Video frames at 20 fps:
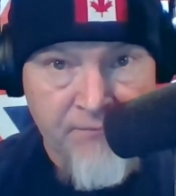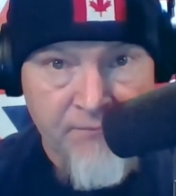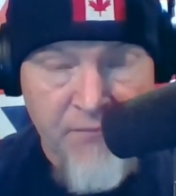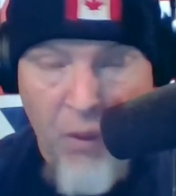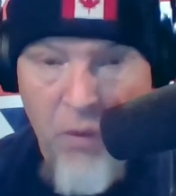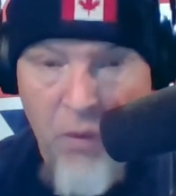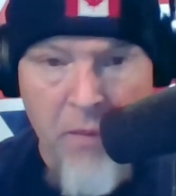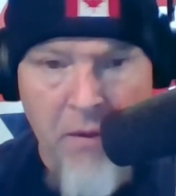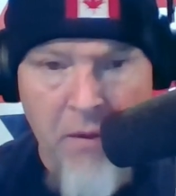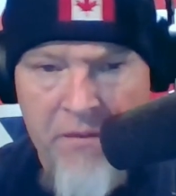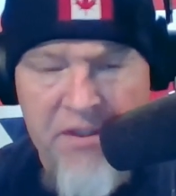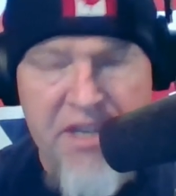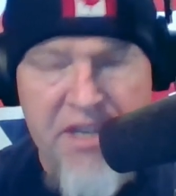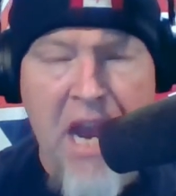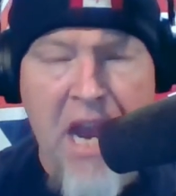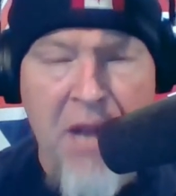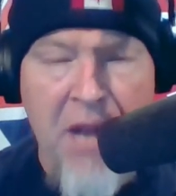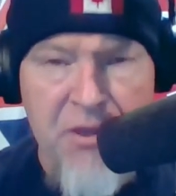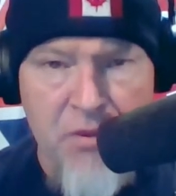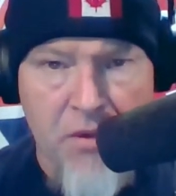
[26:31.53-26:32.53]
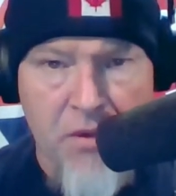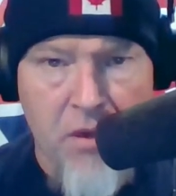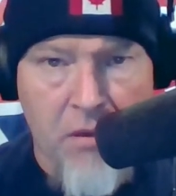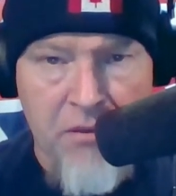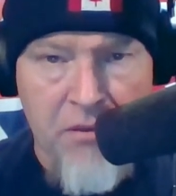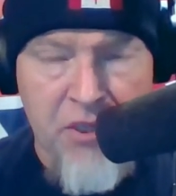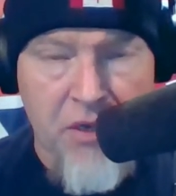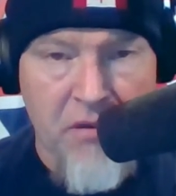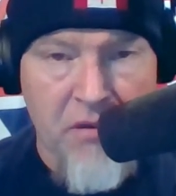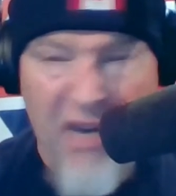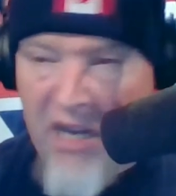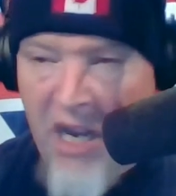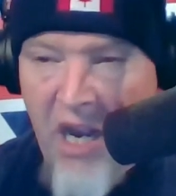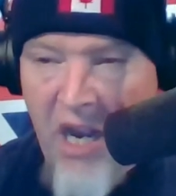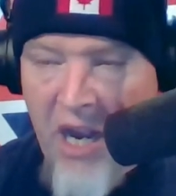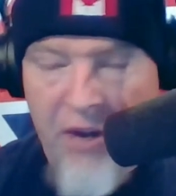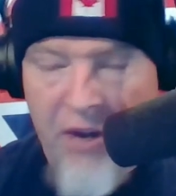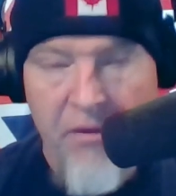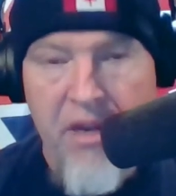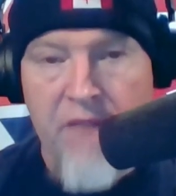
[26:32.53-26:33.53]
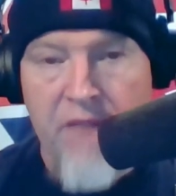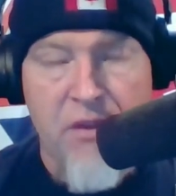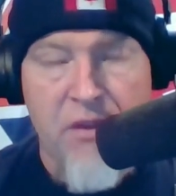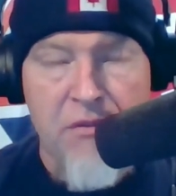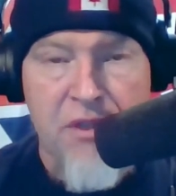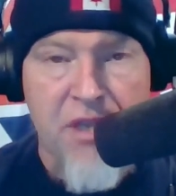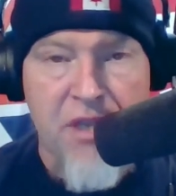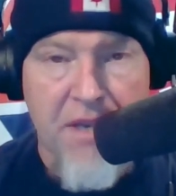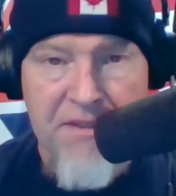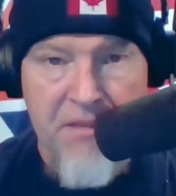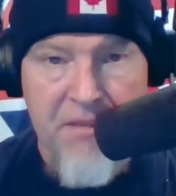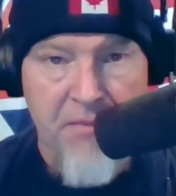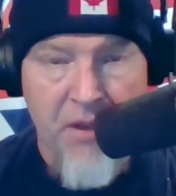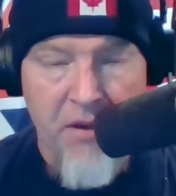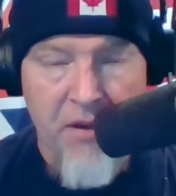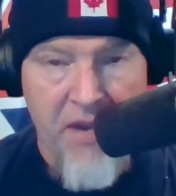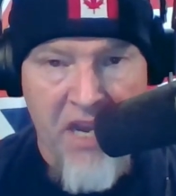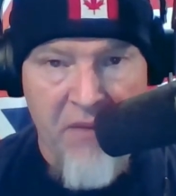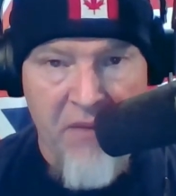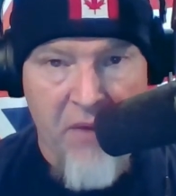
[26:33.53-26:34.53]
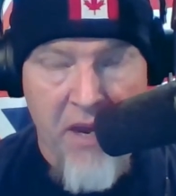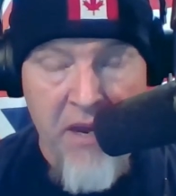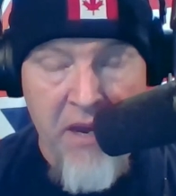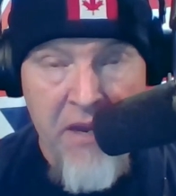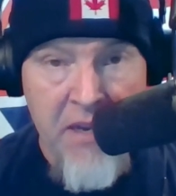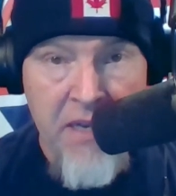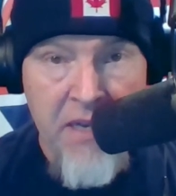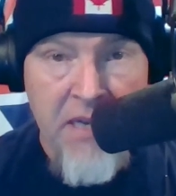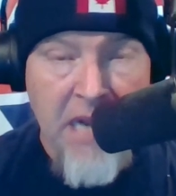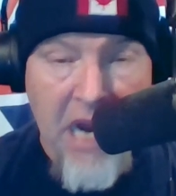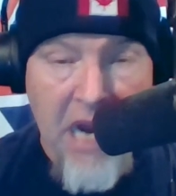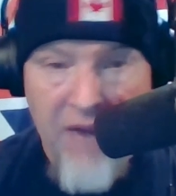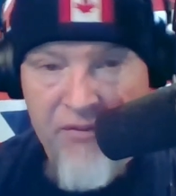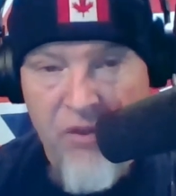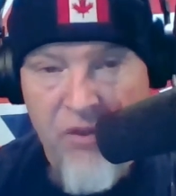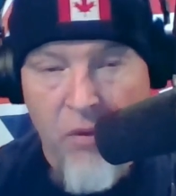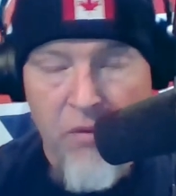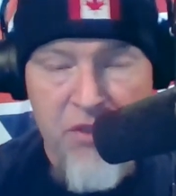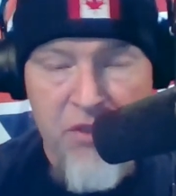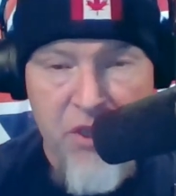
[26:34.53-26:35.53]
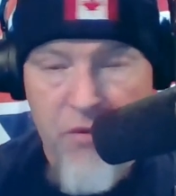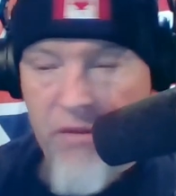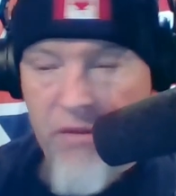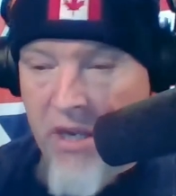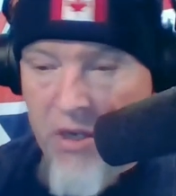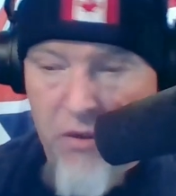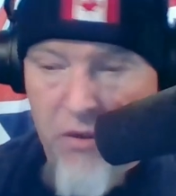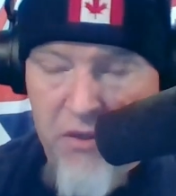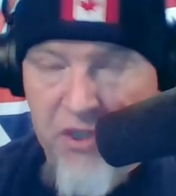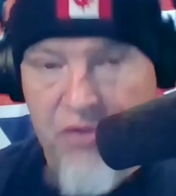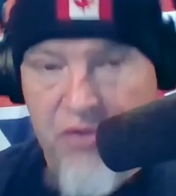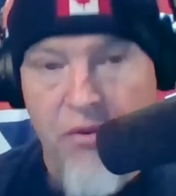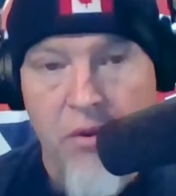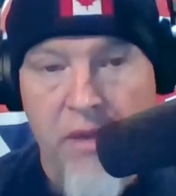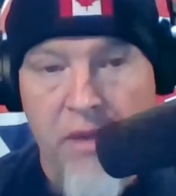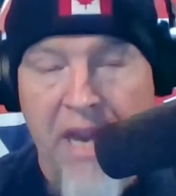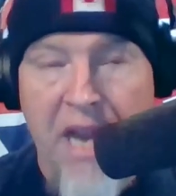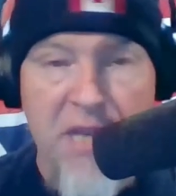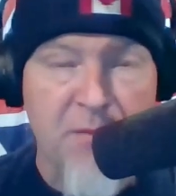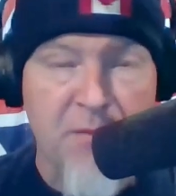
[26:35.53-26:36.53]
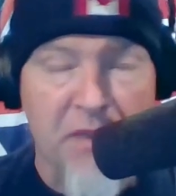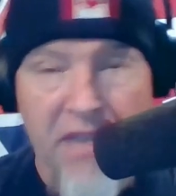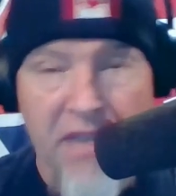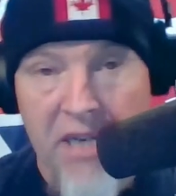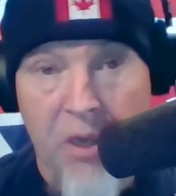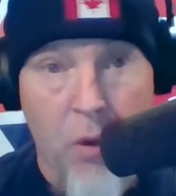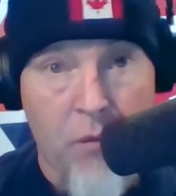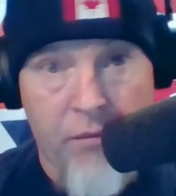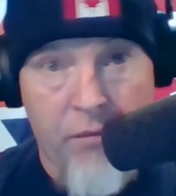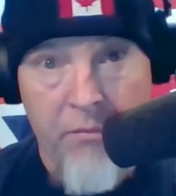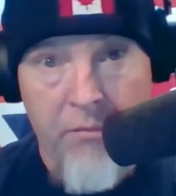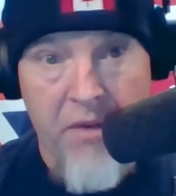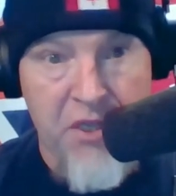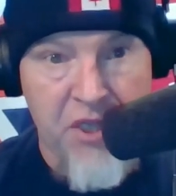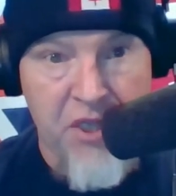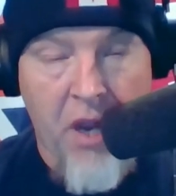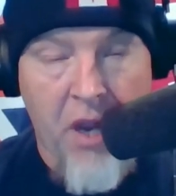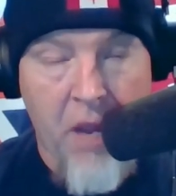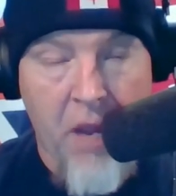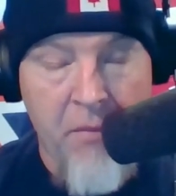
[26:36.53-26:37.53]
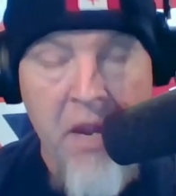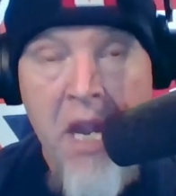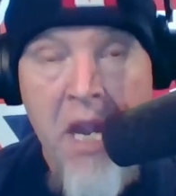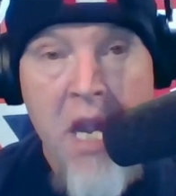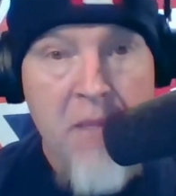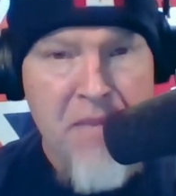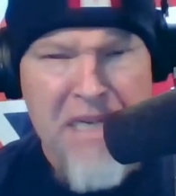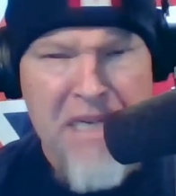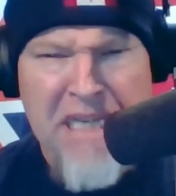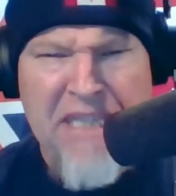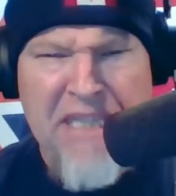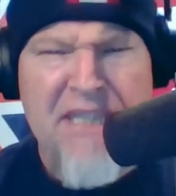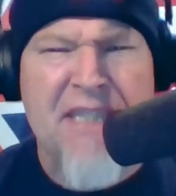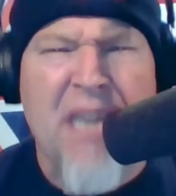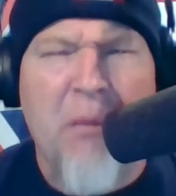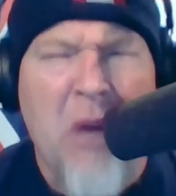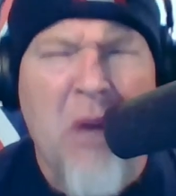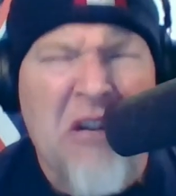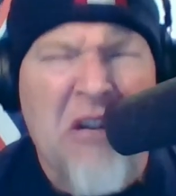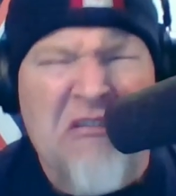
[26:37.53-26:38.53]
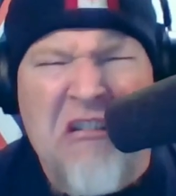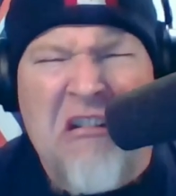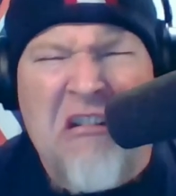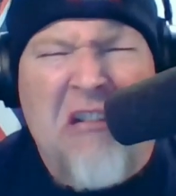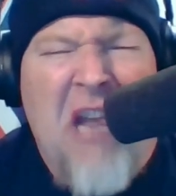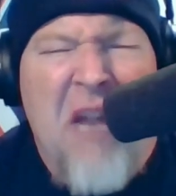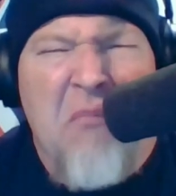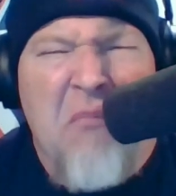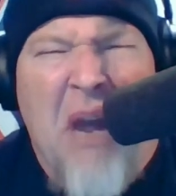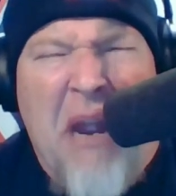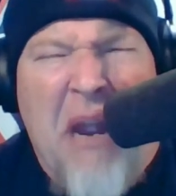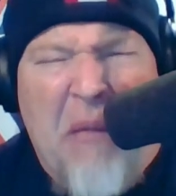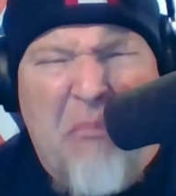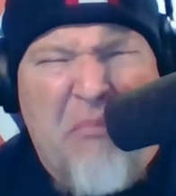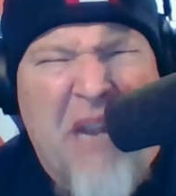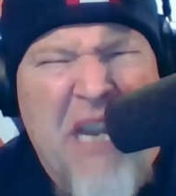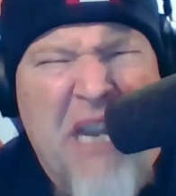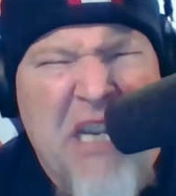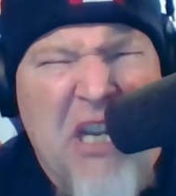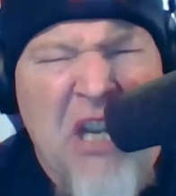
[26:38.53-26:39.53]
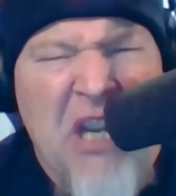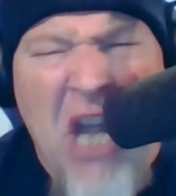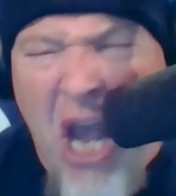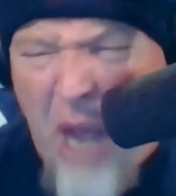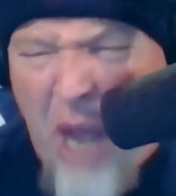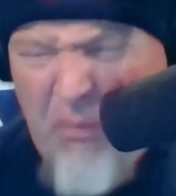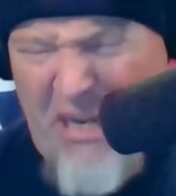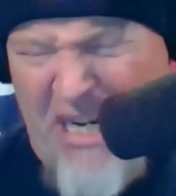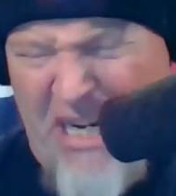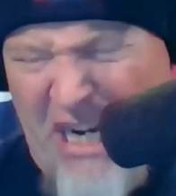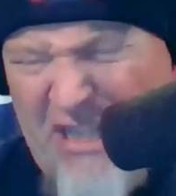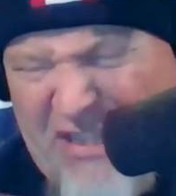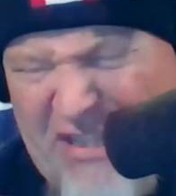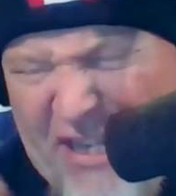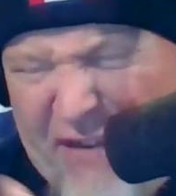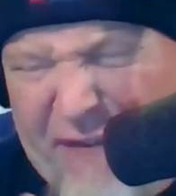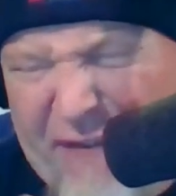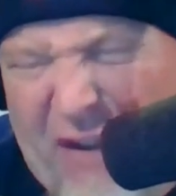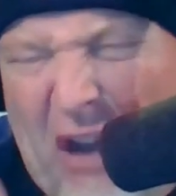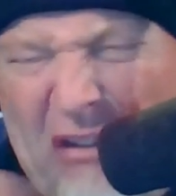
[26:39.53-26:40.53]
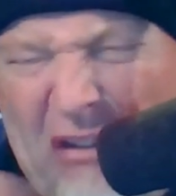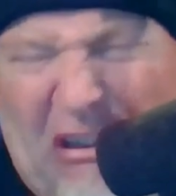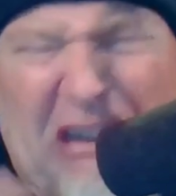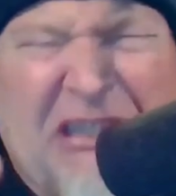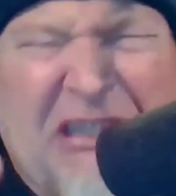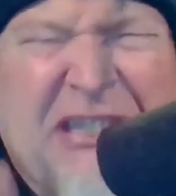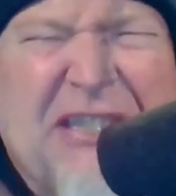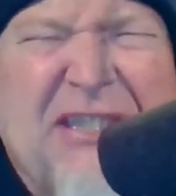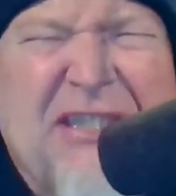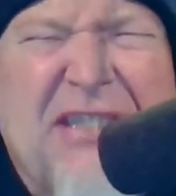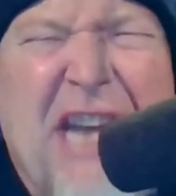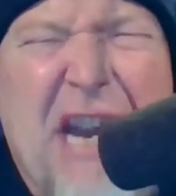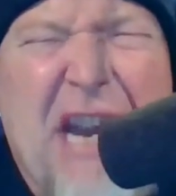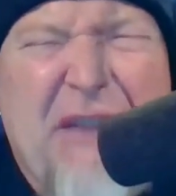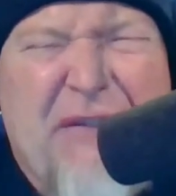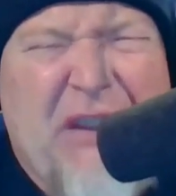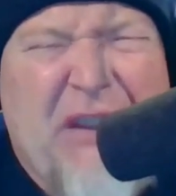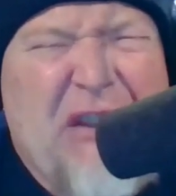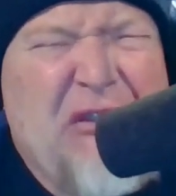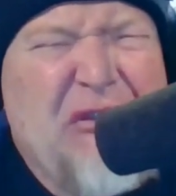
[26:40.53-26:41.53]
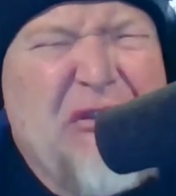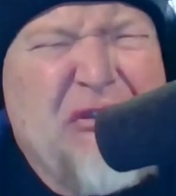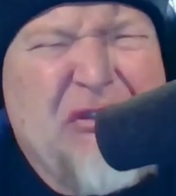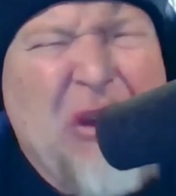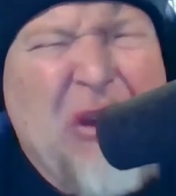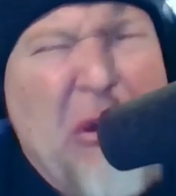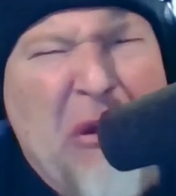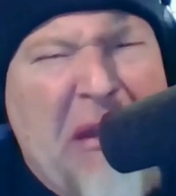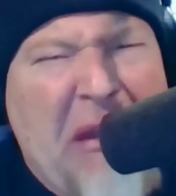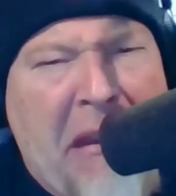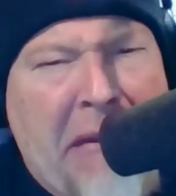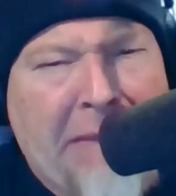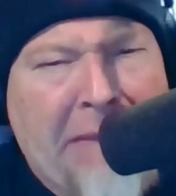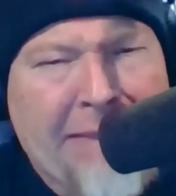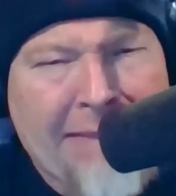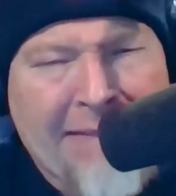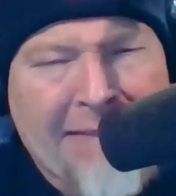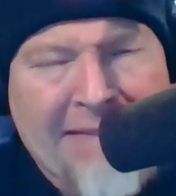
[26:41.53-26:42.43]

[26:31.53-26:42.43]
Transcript: Don't worry about this cancel culture. I don't give two shits about it anyway. I've told you that yours truly has been let go from a job because someone didn't like my opinion because they felt unsafe and dirty.